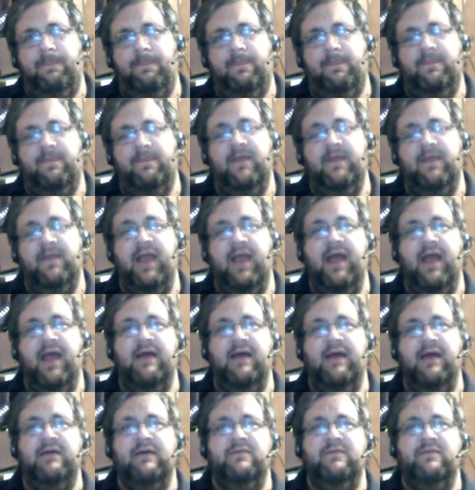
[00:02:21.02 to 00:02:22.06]
they
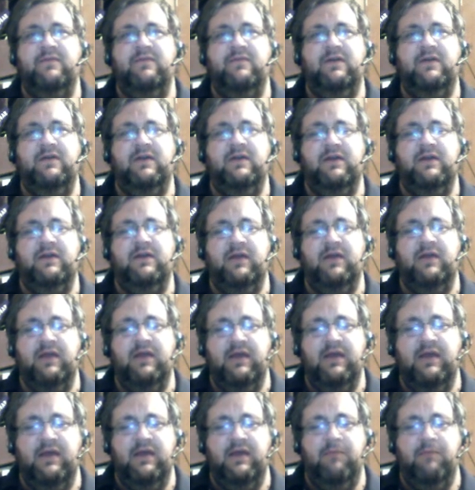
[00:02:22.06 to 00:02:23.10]
have
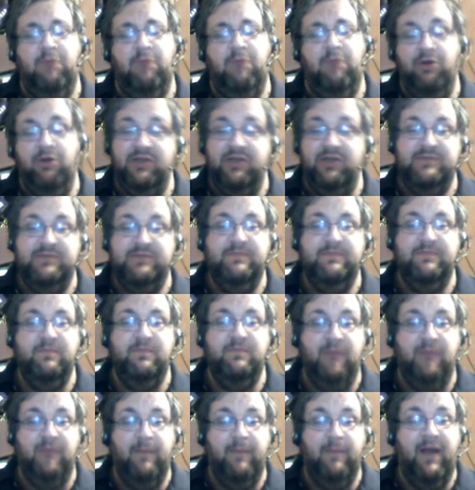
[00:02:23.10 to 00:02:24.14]
bonus
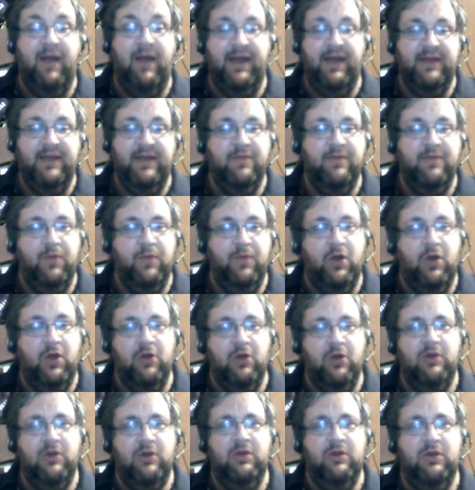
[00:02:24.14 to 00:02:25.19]
by buying it through
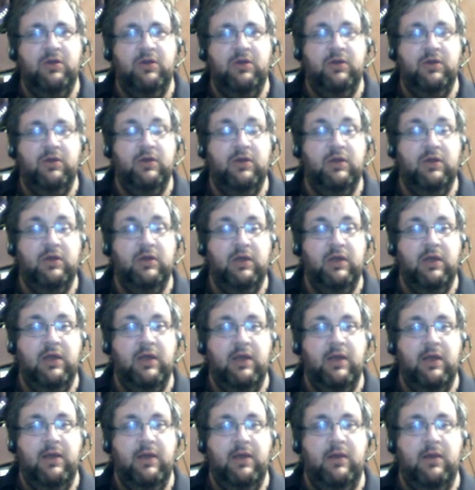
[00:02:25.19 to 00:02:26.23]
Arc
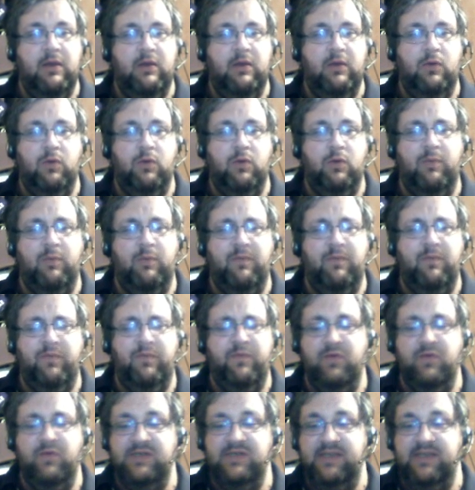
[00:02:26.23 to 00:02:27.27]
or
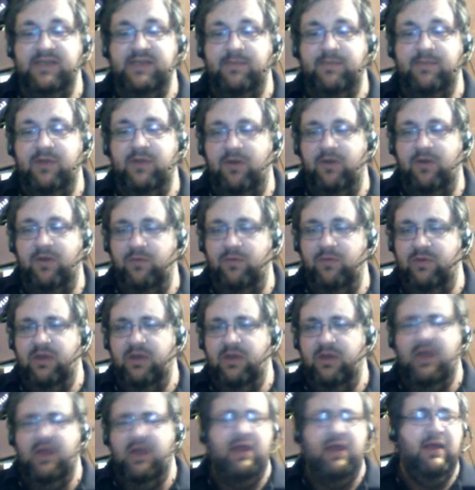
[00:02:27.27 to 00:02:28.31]
through Steam. Though
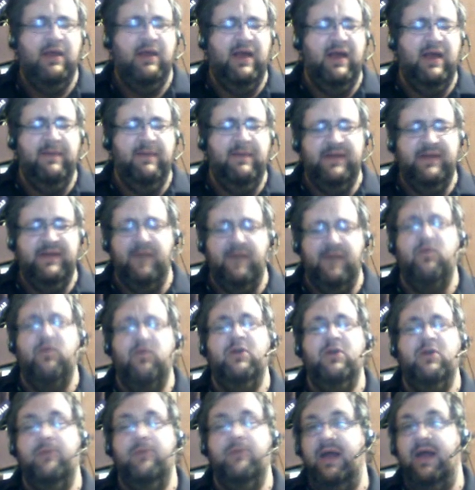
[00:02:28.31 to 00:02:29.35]
be careful when
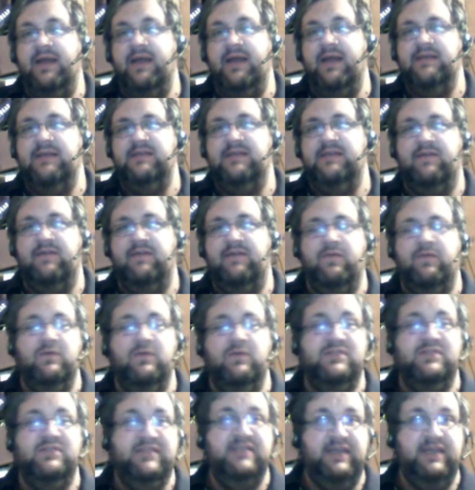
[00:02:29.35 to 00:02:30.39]
you're buying stuff through
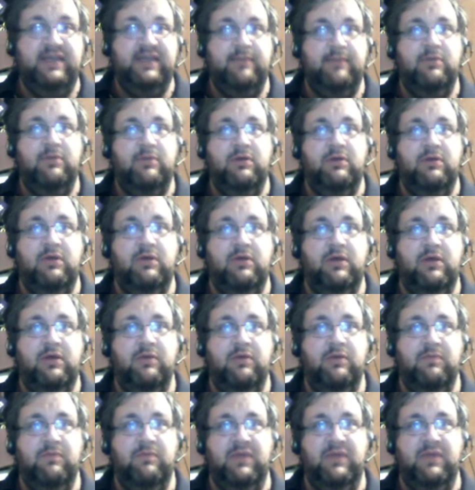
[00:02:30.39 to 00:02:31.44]
Steam,
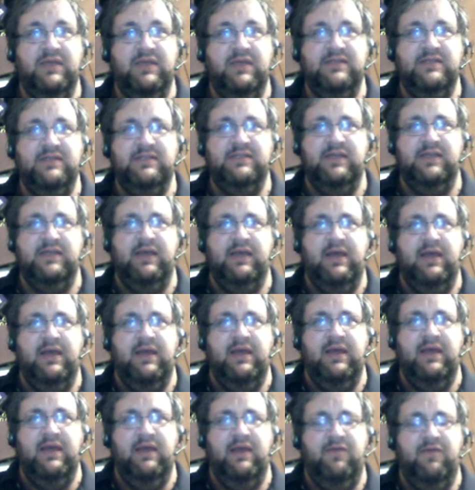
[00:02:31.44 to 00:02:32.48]
because
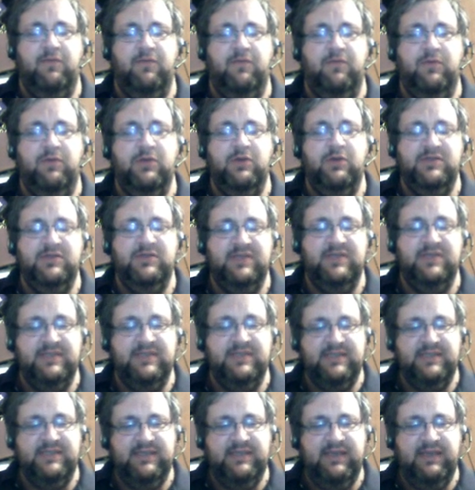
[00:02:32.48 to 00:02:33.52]
if you use the
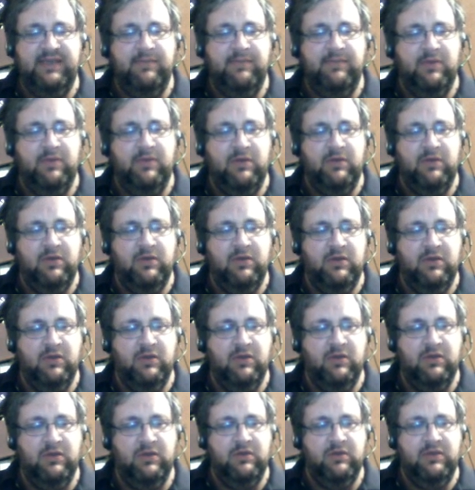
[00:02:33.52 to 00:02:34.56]
Steam
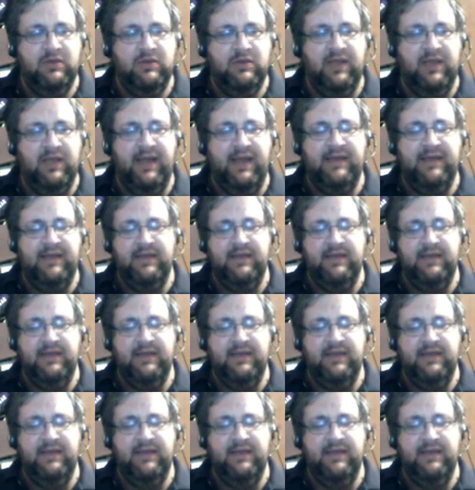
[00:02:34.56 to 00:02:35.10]
client,